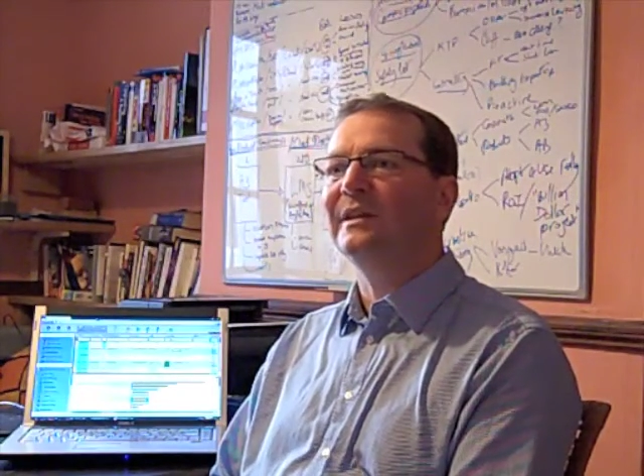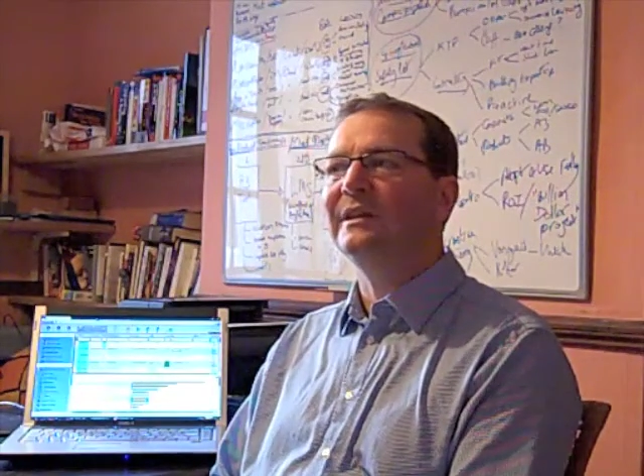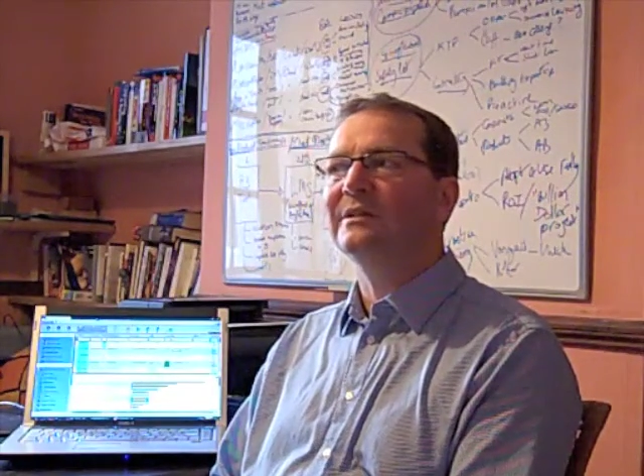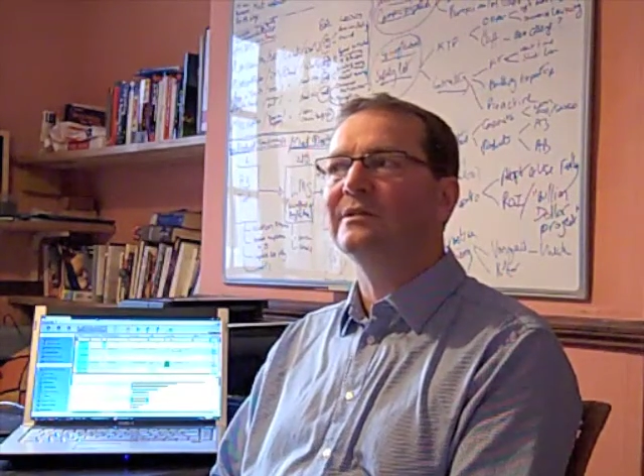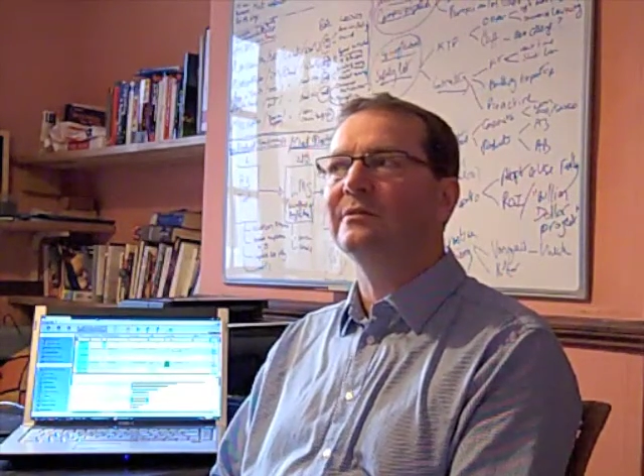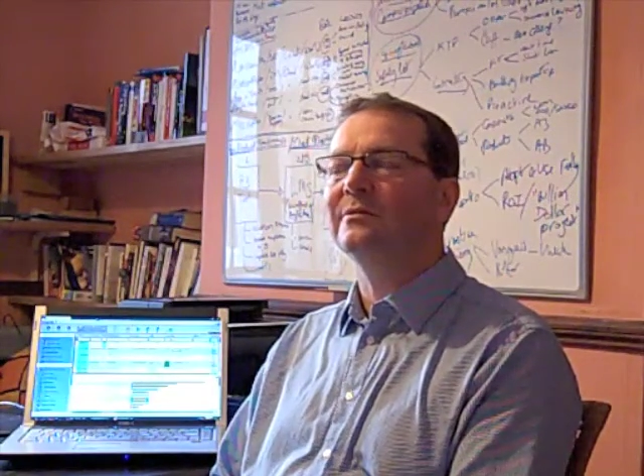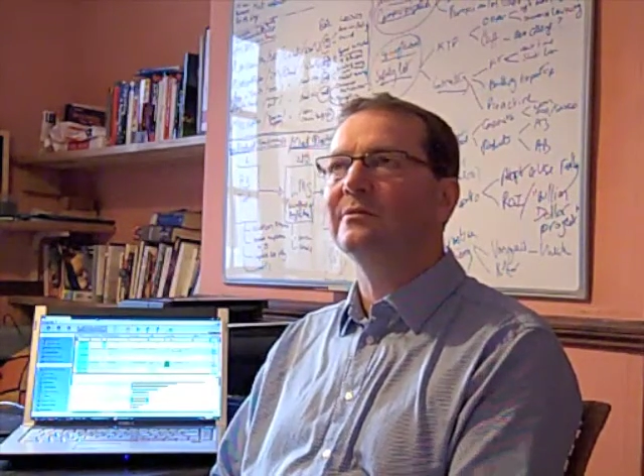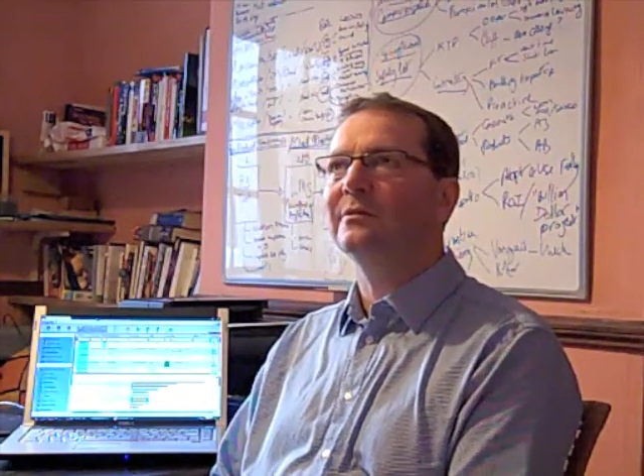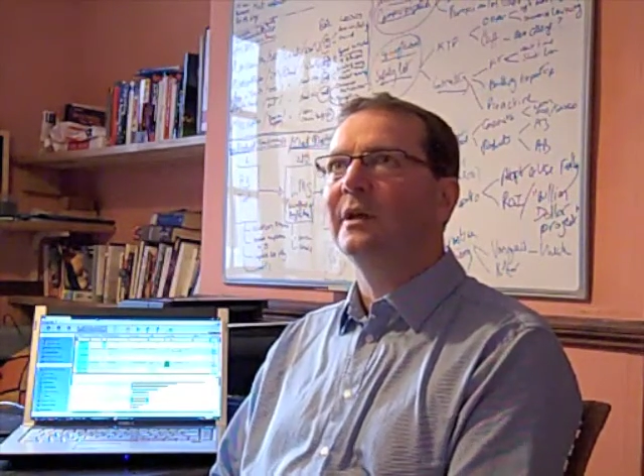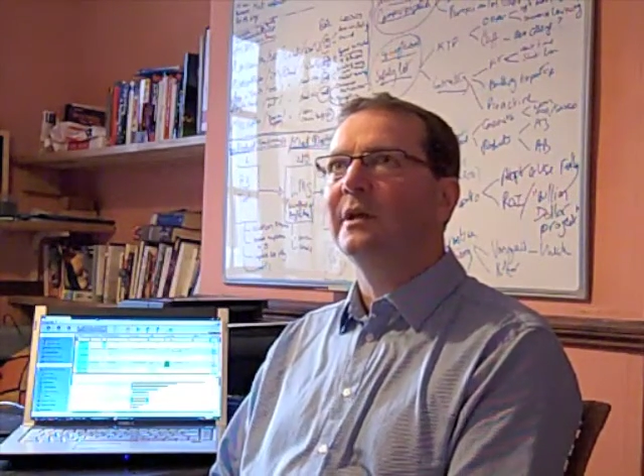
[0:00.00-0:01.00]
needs
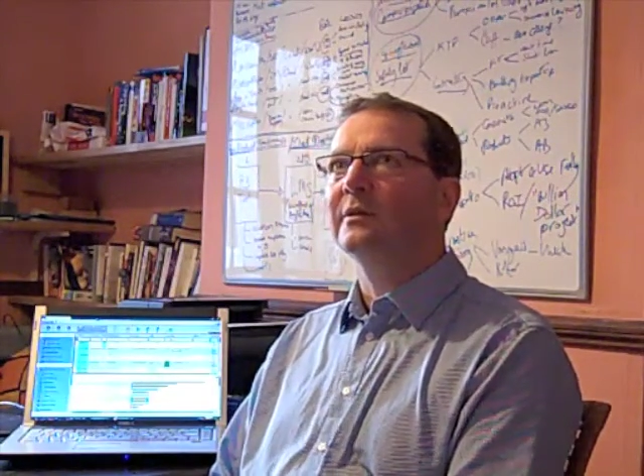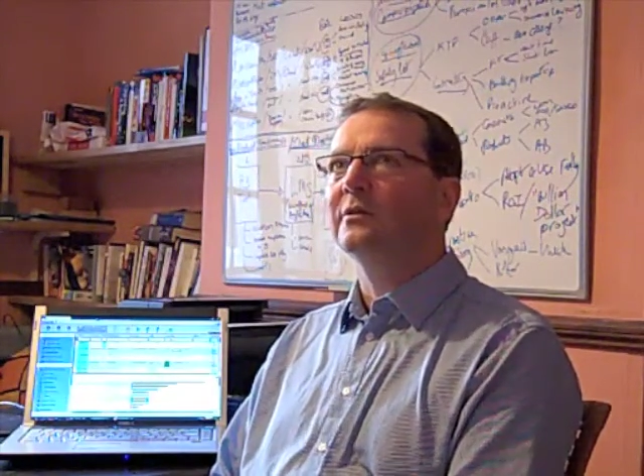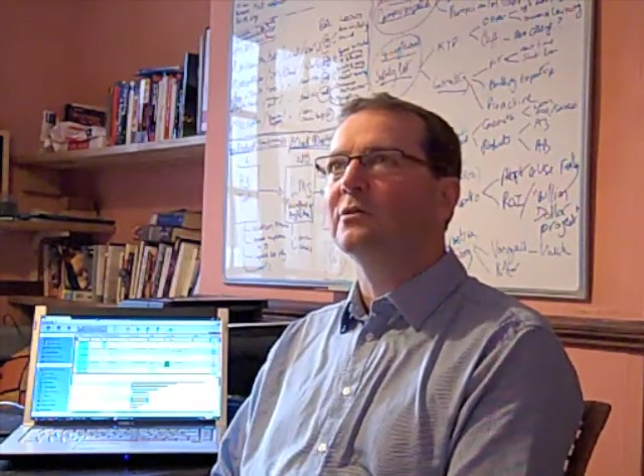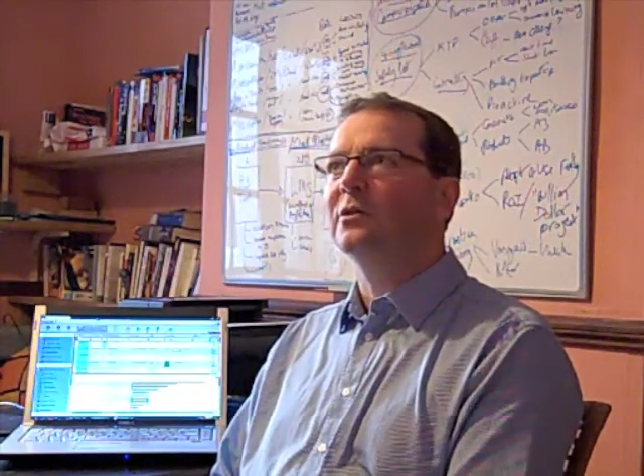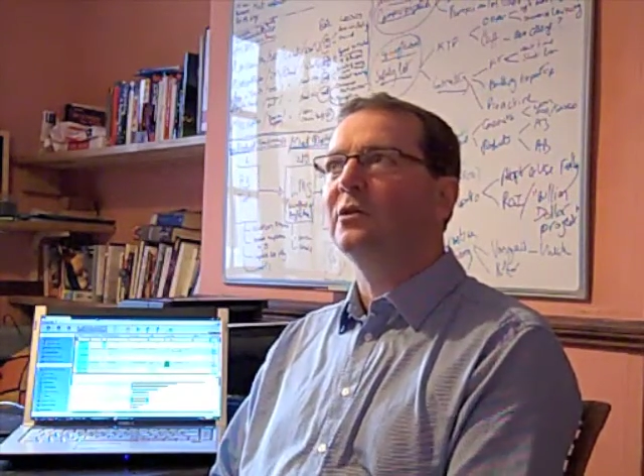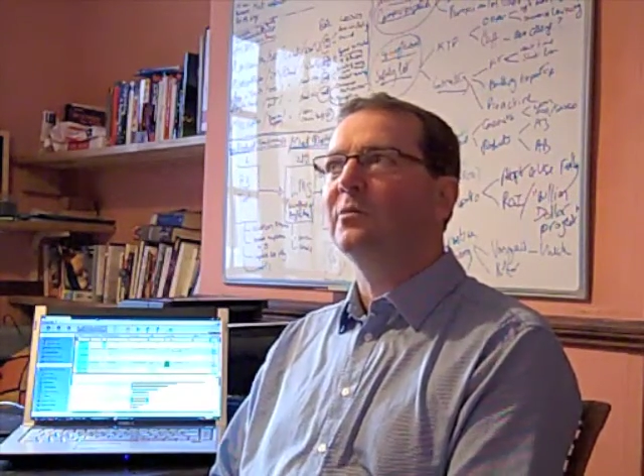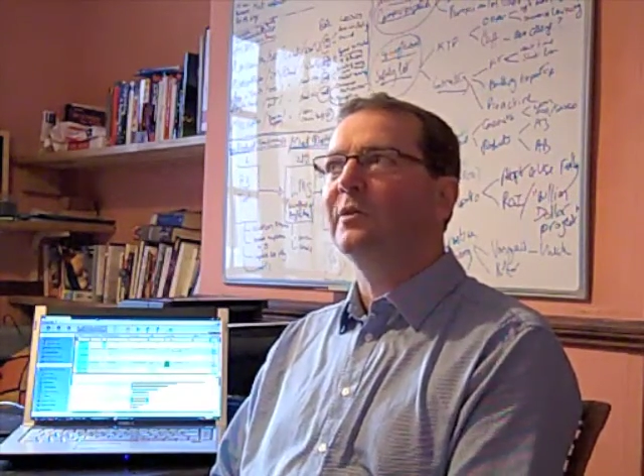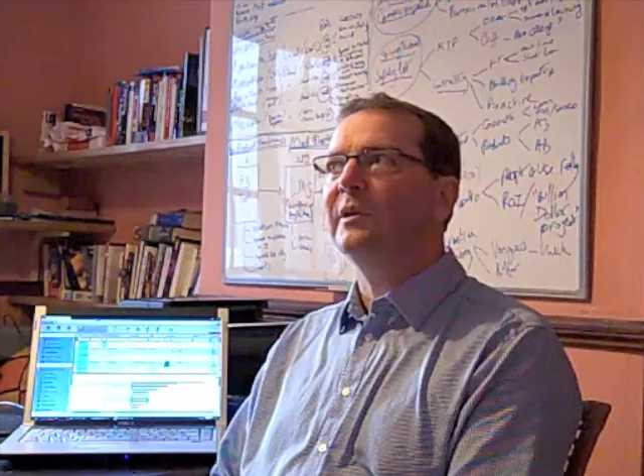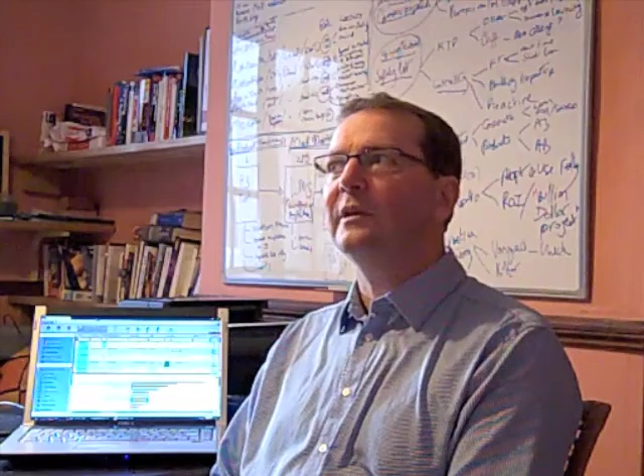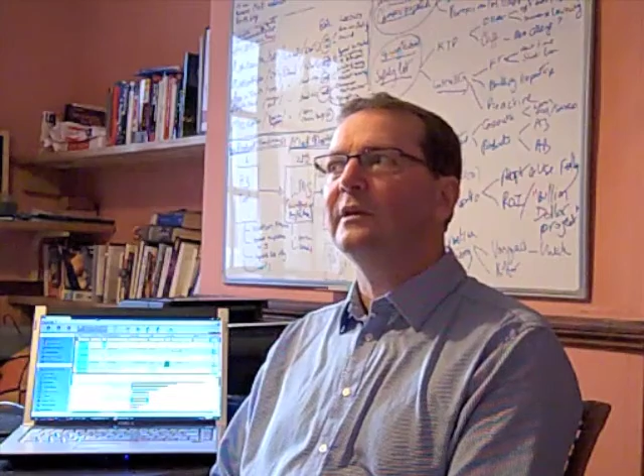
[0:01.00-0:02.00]
to not only
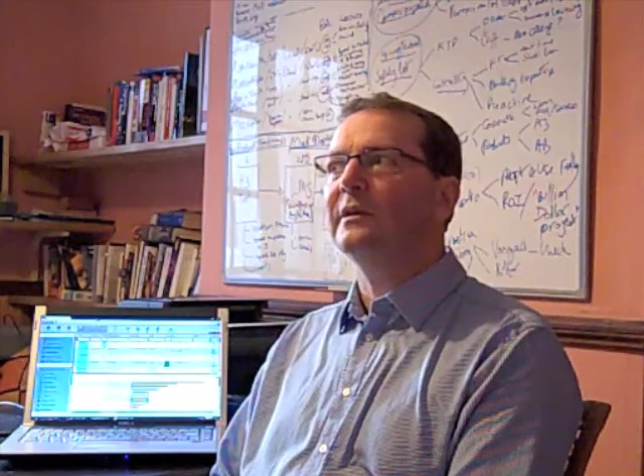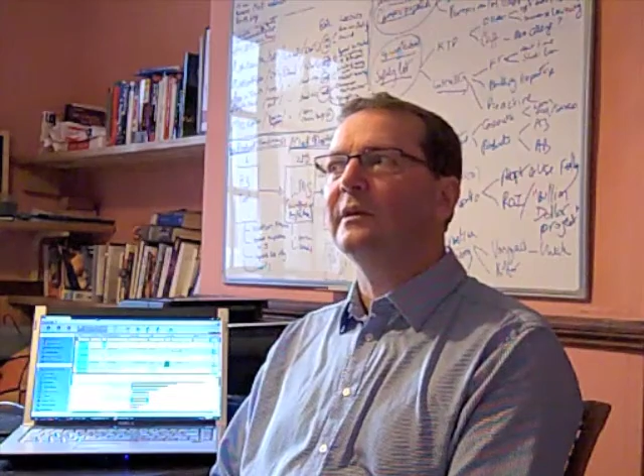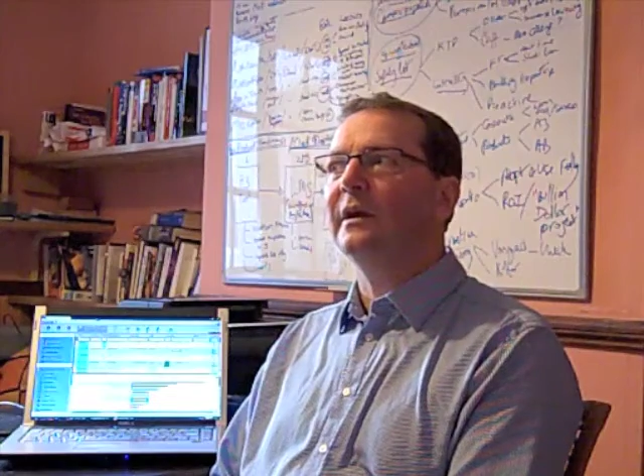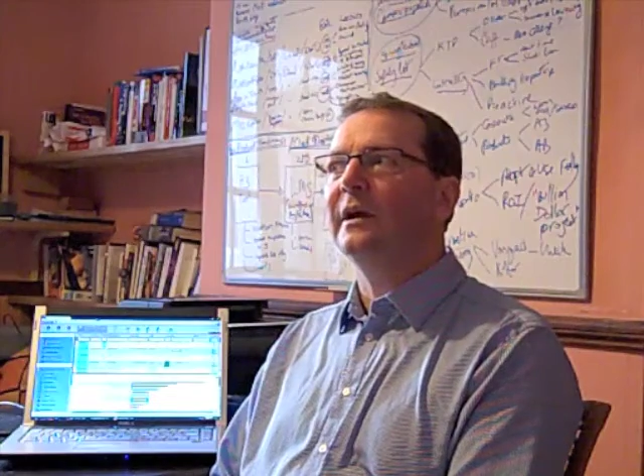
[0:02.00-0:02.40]
be